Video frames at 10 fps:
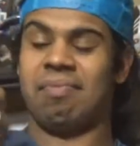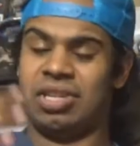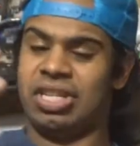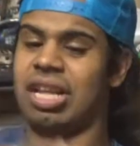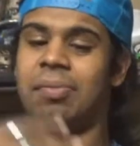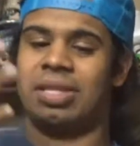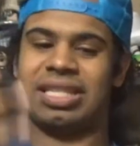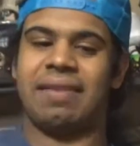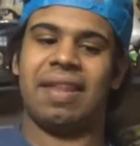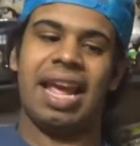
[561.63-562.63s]
she's able to
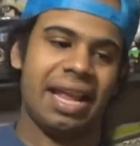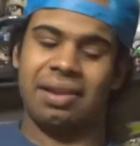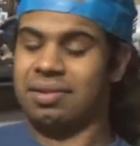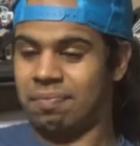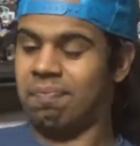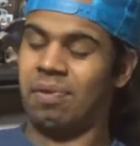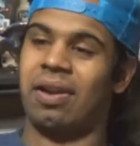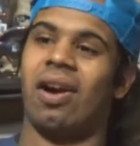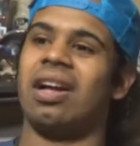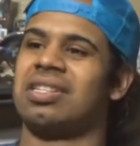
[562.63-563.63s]
save the day, and it's
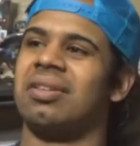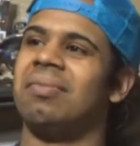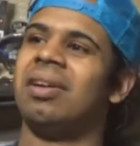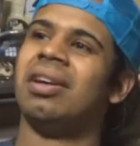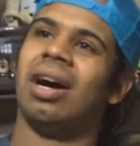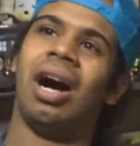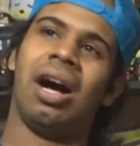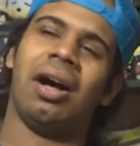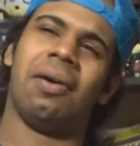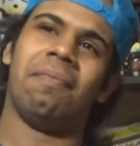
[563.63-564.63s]
pretty awesome.
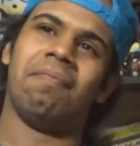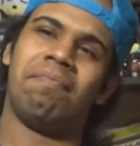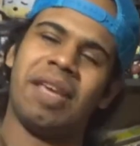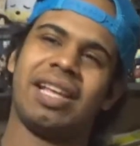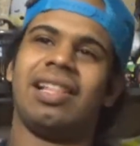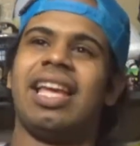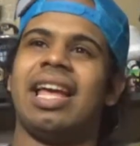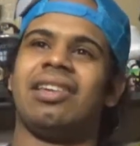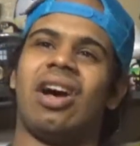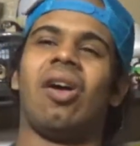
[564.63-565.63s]
Uh, Beakley
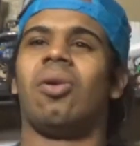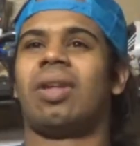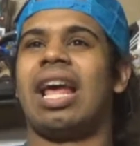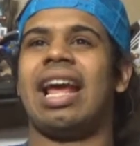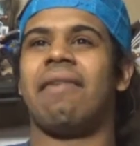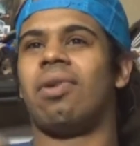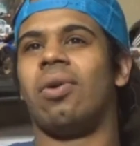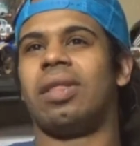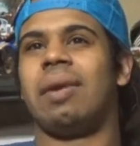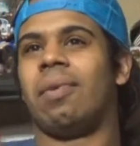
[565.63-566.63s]
and Donald kind of have their
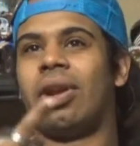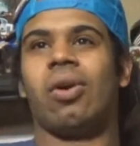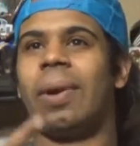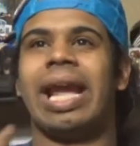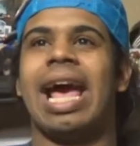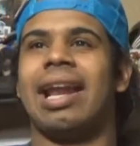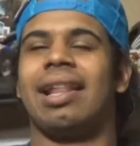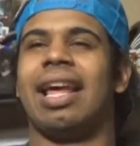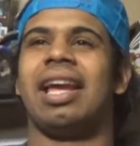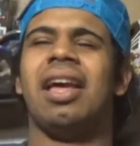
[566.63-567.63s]
own thing where they're going at
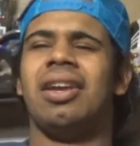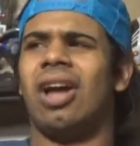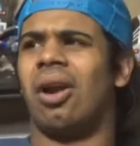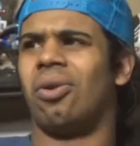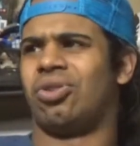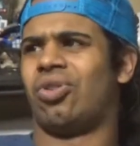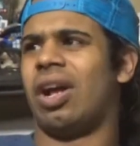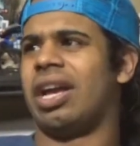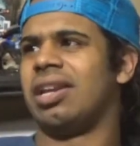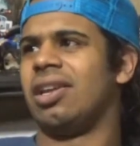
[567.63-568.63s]
it, like Donald's
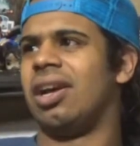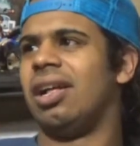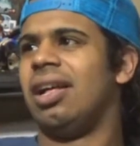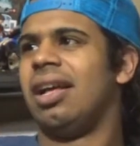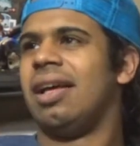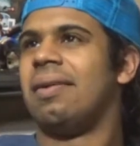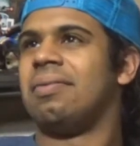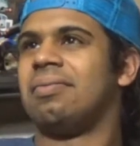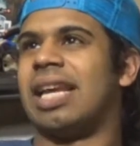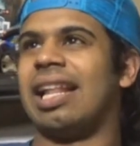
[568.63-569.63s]
trying to
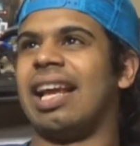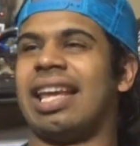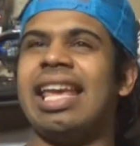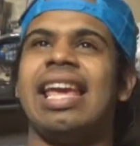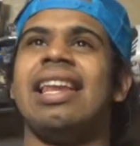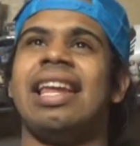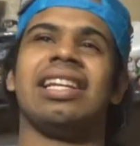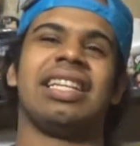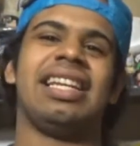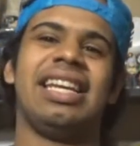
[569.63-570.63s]
say like he, he
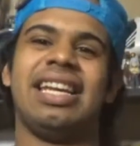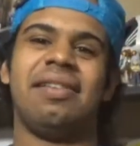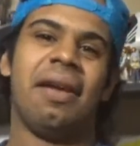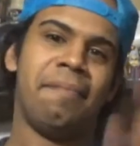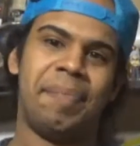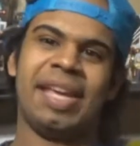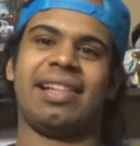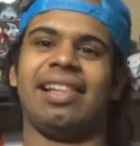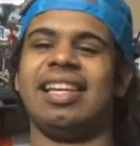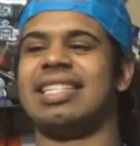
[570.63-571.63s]
doesn't need
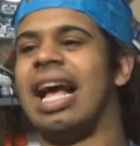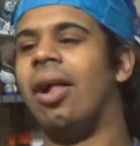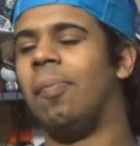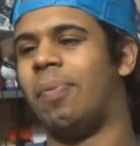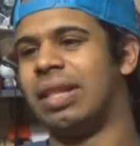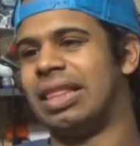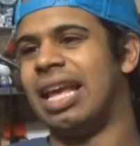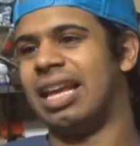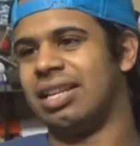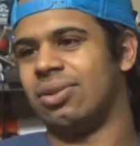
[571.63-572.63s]
Beakley's help with
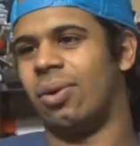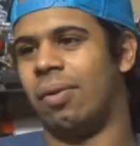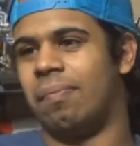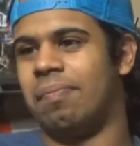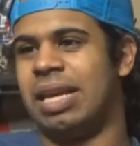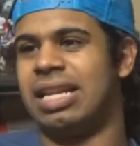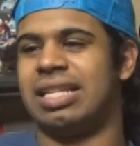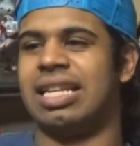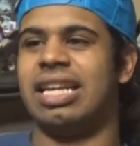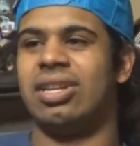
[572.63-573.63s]
things, or he
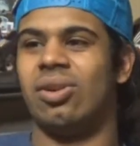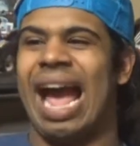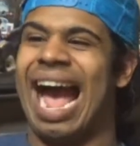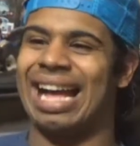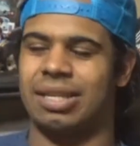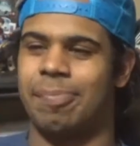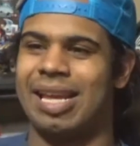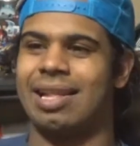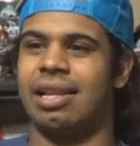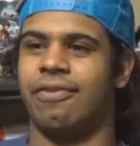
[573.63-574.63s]
doesn't need to ask
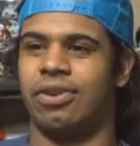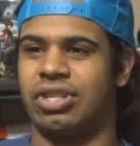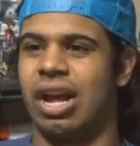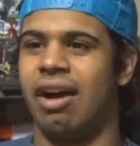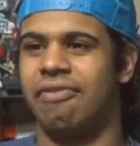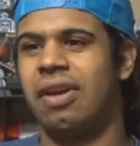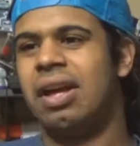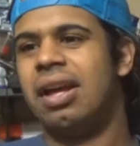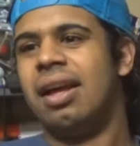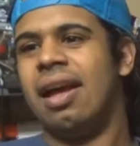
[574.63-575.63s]
Beakley for stuff,
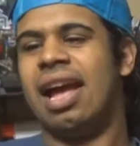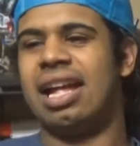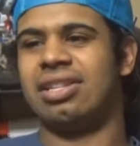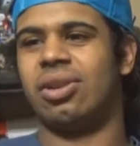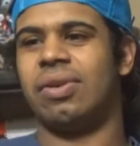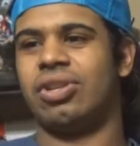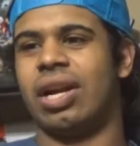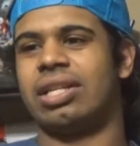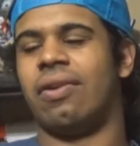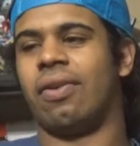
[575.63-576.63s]
and so he
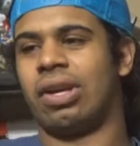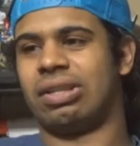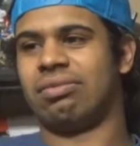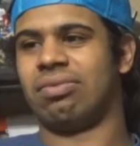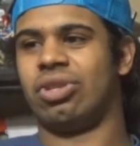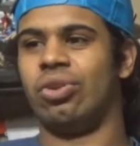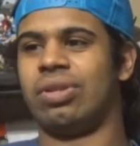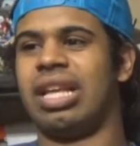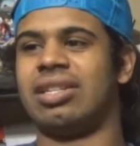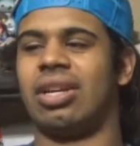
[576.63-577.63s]
tries to do
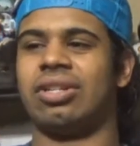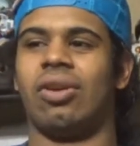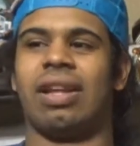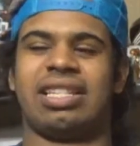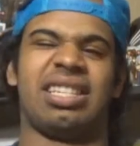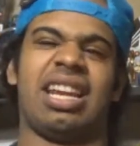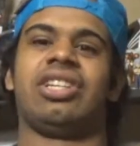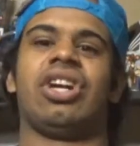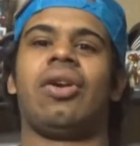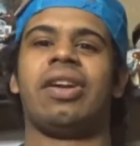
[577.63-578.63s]
things on his own, like
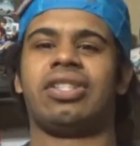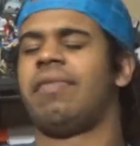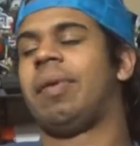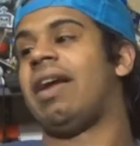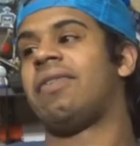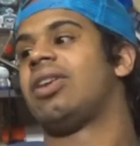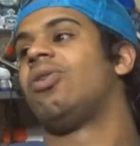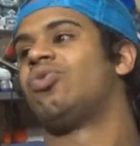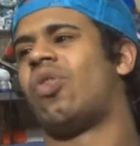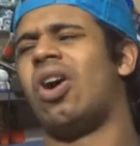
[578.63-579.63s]
setting generators up, but everything
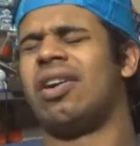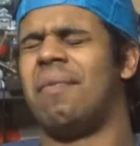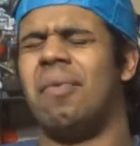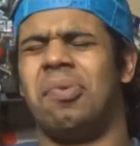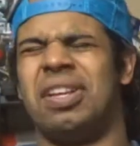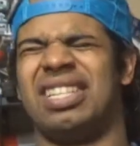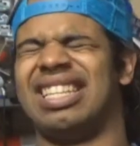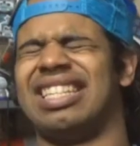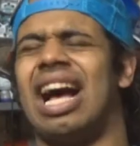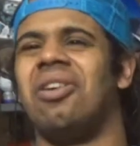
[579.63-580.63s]
goes wrong. At one point, he
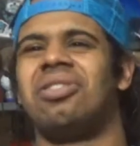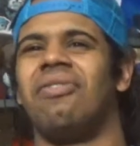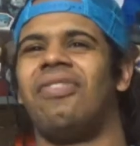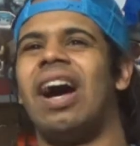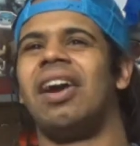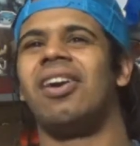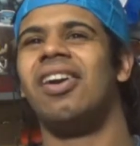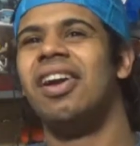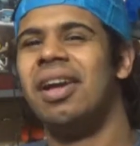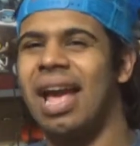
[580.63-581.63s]
sets his house on
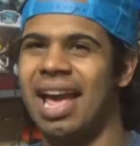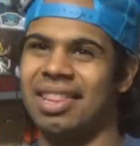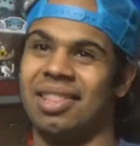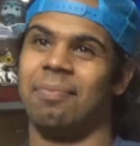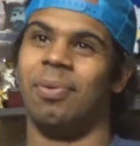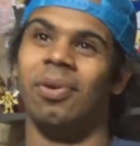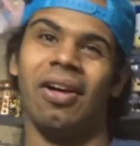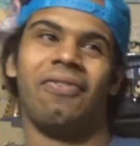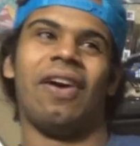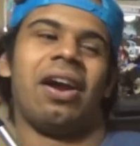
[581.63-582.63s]
fire and the pool
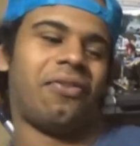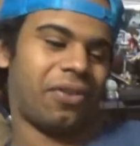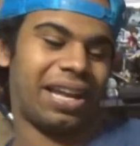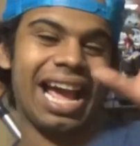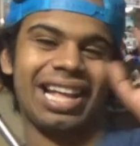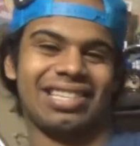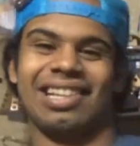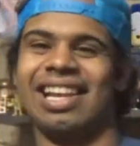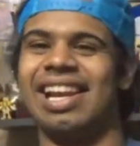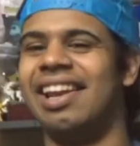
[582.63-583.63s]
on fire for
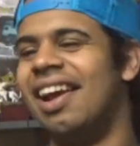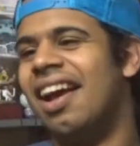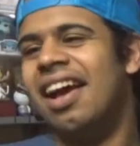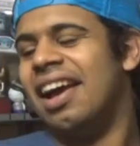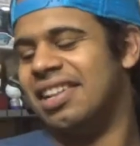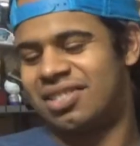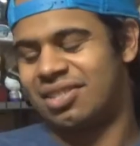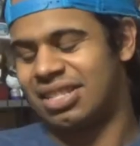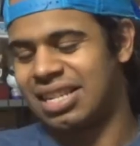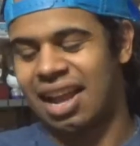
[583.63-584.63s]
gasoline.
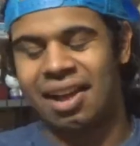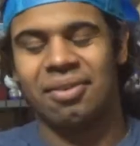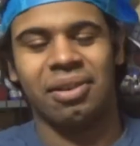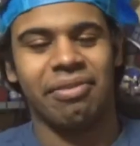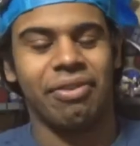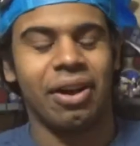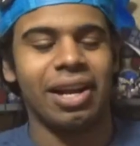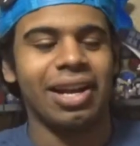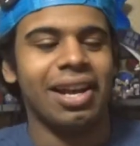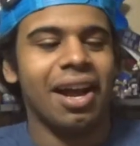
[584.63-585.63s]
It's kind of really
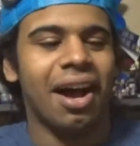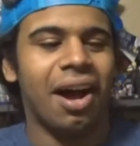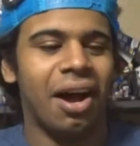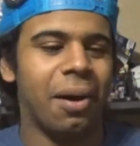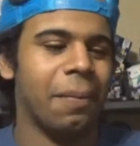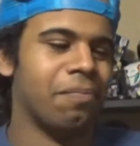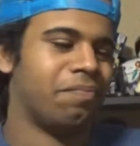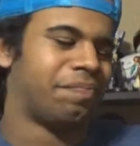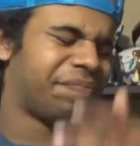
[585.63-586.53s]
funny. Um,